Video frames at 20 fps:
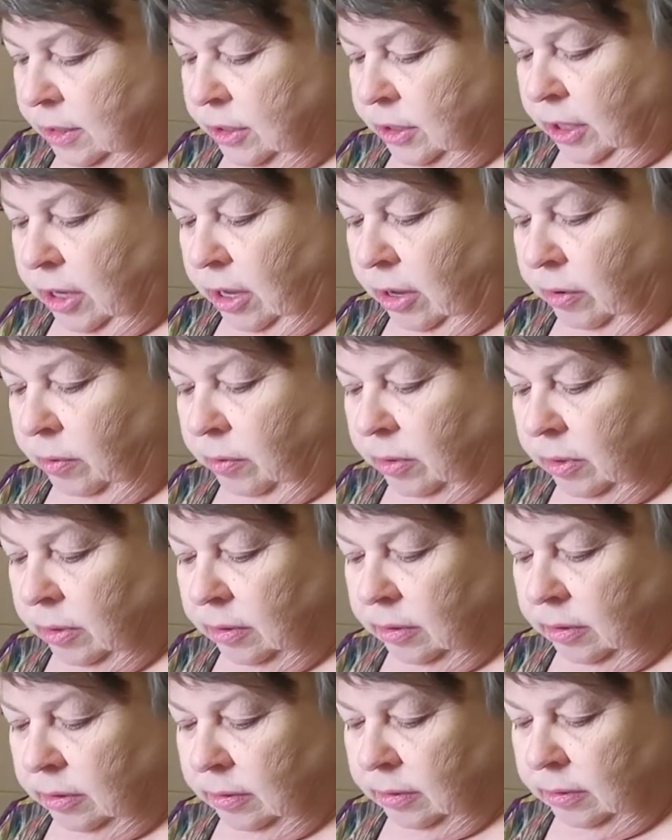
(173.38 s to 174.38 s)
to go
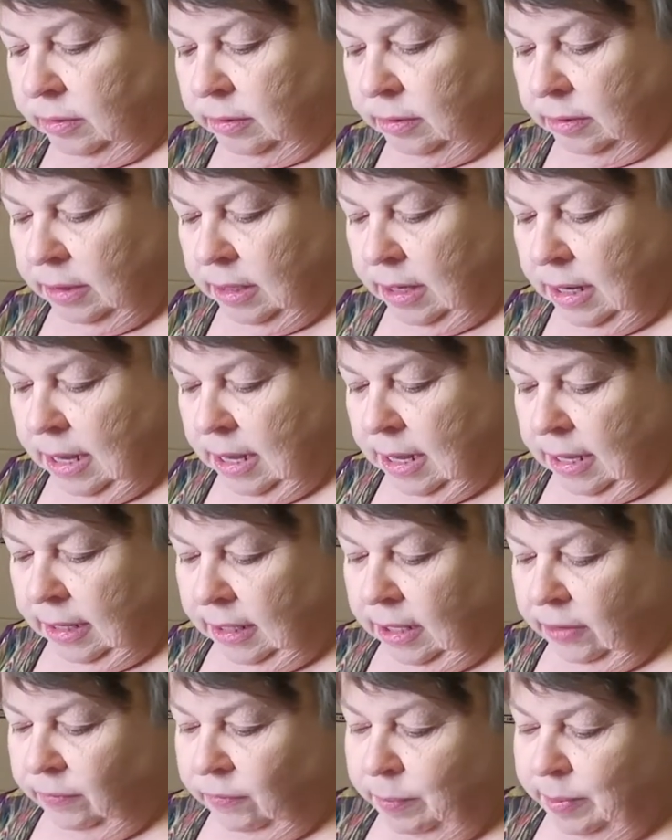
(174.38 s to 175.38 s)

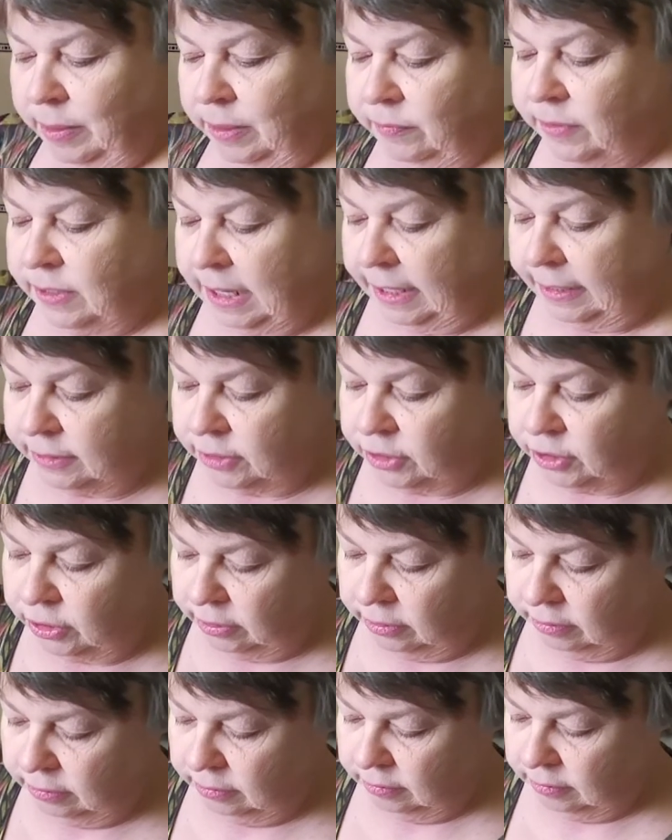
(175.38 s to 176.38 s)
and give a bit of
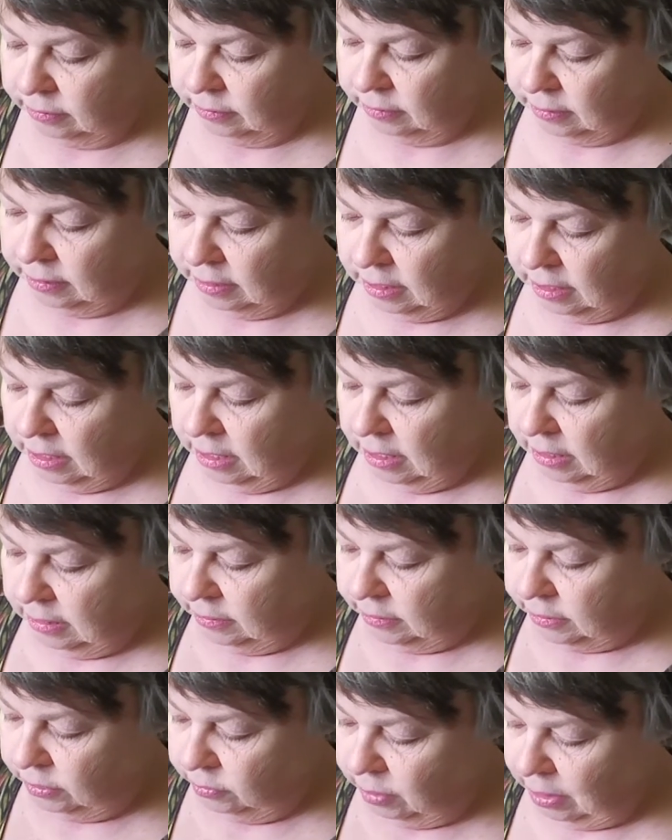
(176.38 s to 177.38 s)
texture.
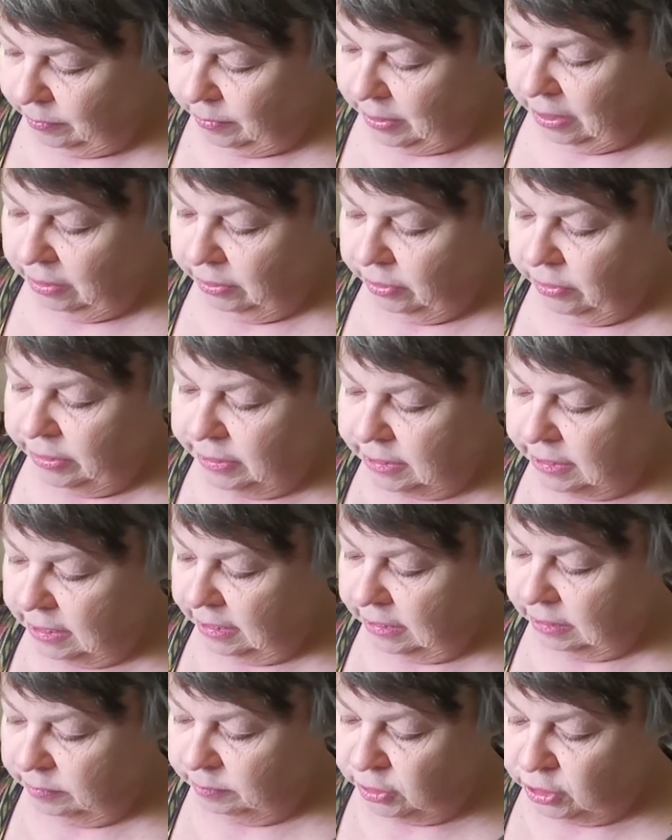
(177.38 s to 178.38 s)
So I'm now going to
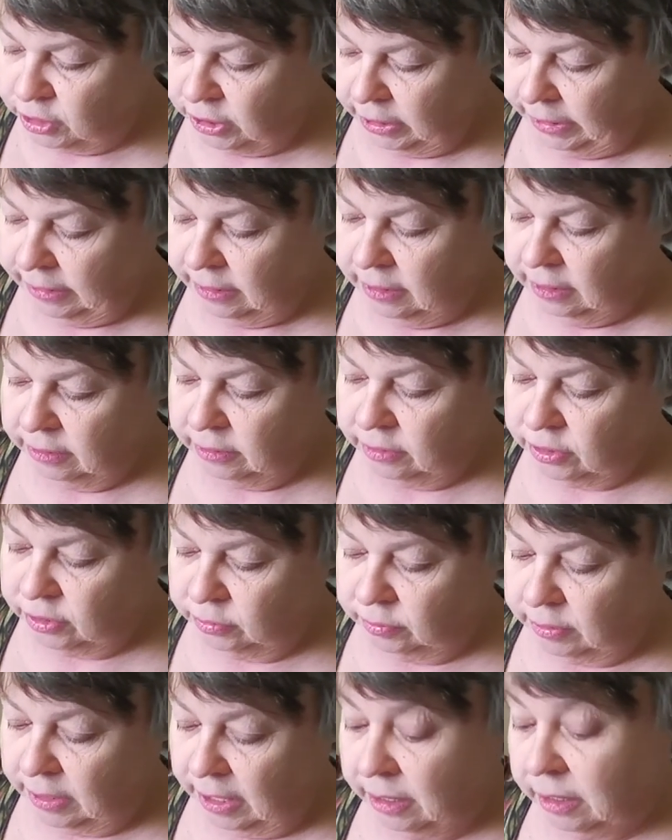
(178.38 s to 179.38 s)
let the machine
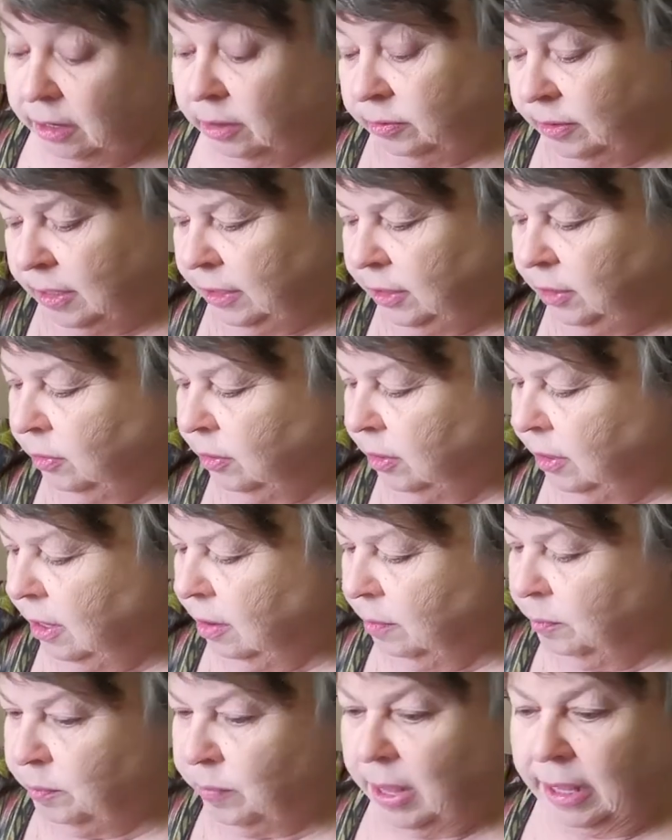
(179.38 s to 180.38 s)
do that, and then you can
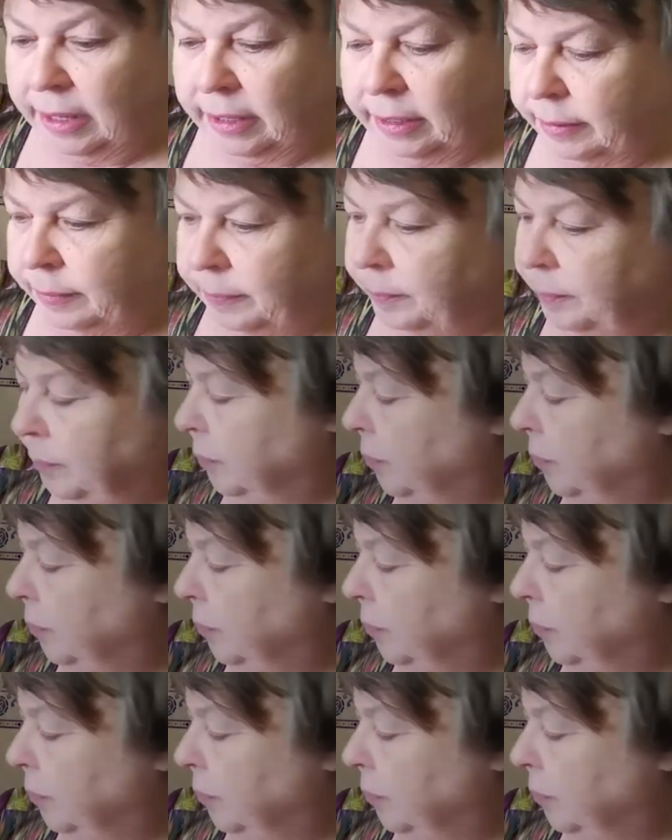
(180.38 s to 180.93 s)
come back.